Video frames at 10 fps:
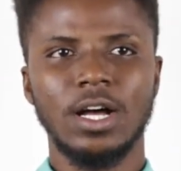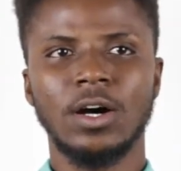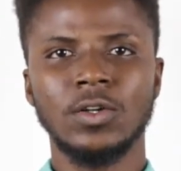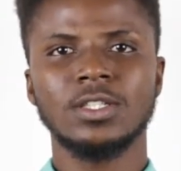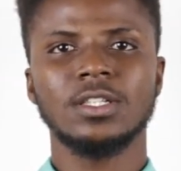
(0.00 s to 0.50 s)

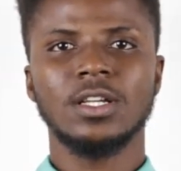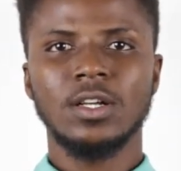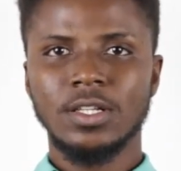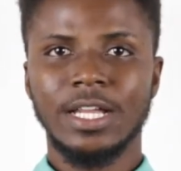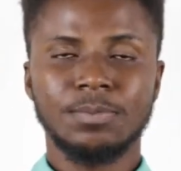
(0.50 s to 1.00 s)
or
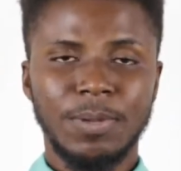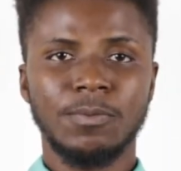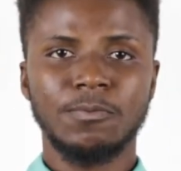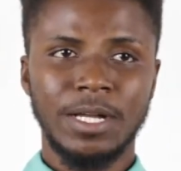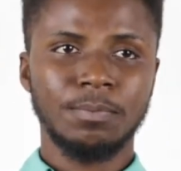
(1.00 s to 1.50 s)
that
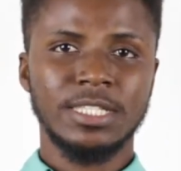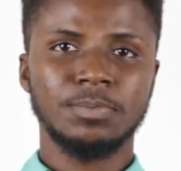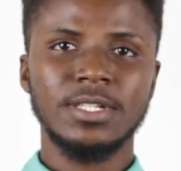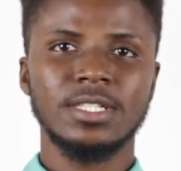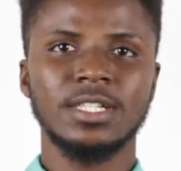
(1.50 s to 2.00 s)

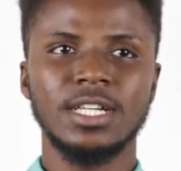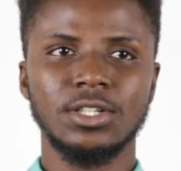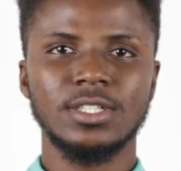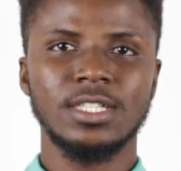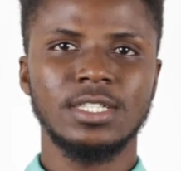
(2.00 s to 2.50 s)
participate in
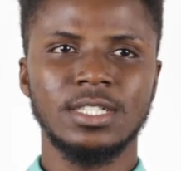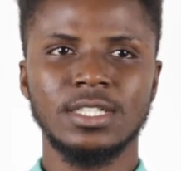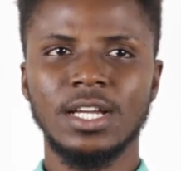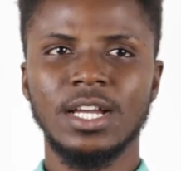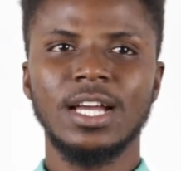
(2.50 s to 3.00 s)
gaseous
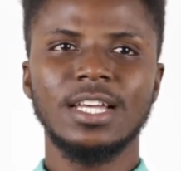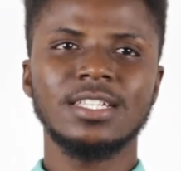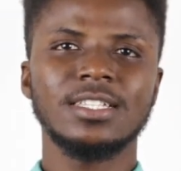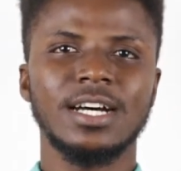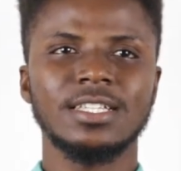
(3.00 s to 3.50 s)
exchange,
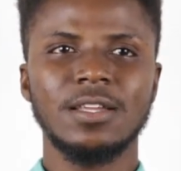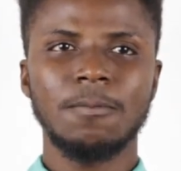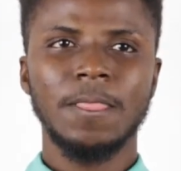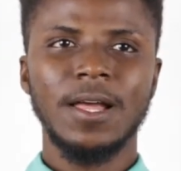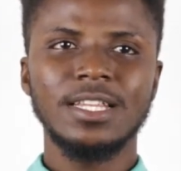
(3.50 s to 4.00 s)
is that
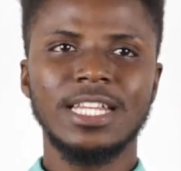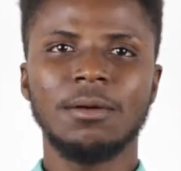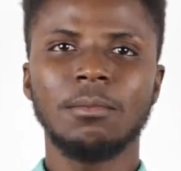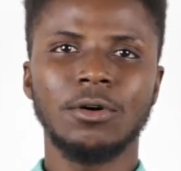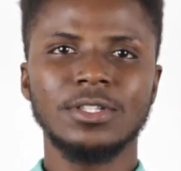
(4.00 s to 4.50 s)
they
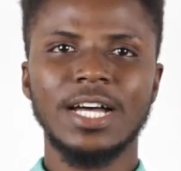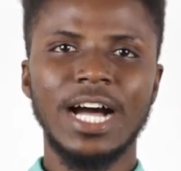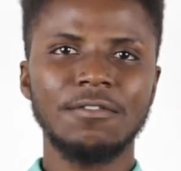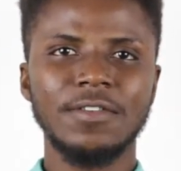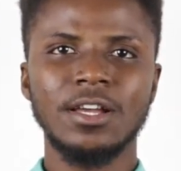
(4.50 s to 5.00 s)
must
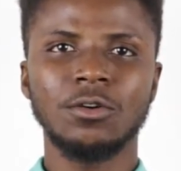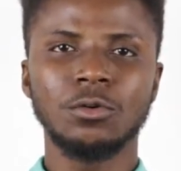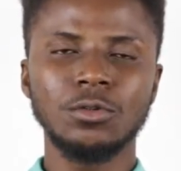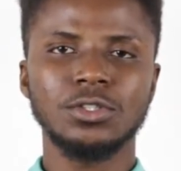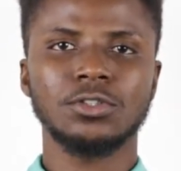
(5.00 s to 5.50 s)
have a
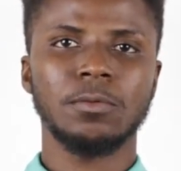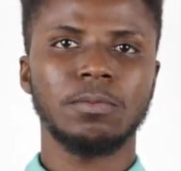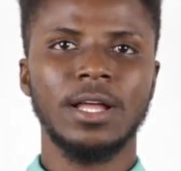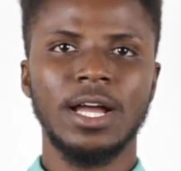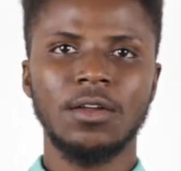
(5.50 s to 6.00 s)
good
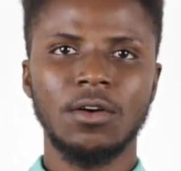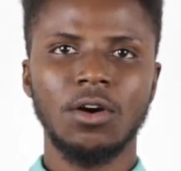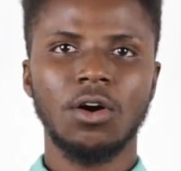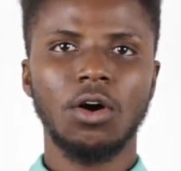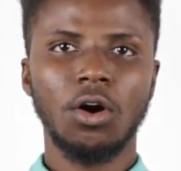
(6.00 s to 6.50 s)
supply
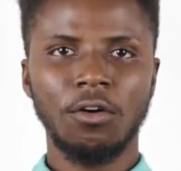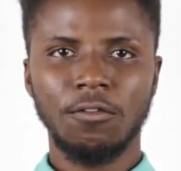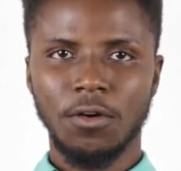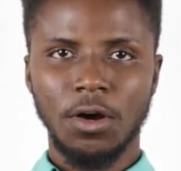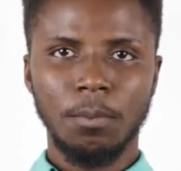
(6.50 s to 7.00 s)
of
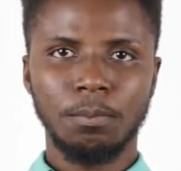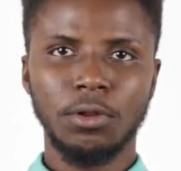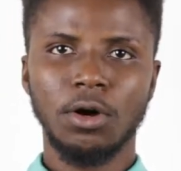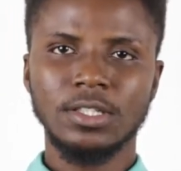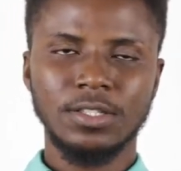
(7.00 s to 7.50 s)

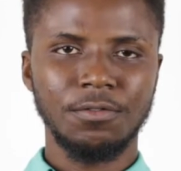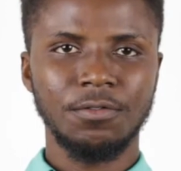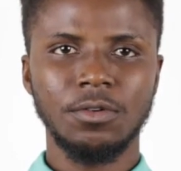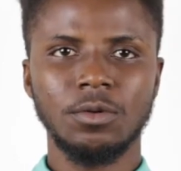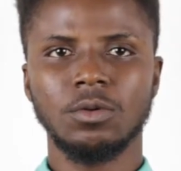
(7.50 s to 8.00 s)
blood
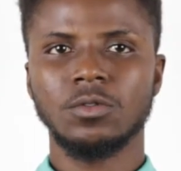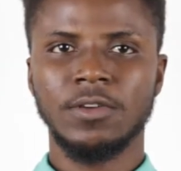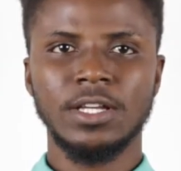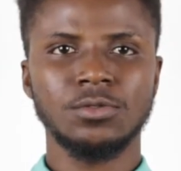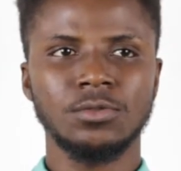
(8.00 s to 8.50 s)

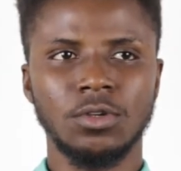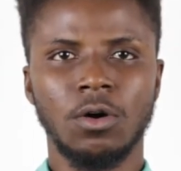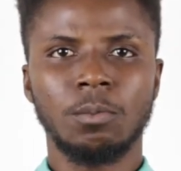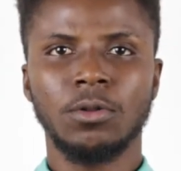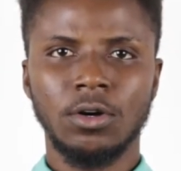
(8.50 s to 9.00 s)
vessels or
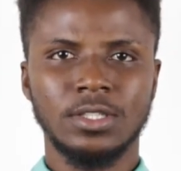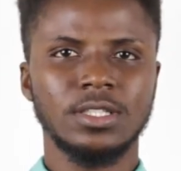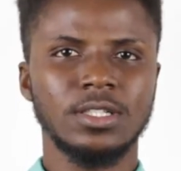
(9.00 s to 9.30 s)
blood,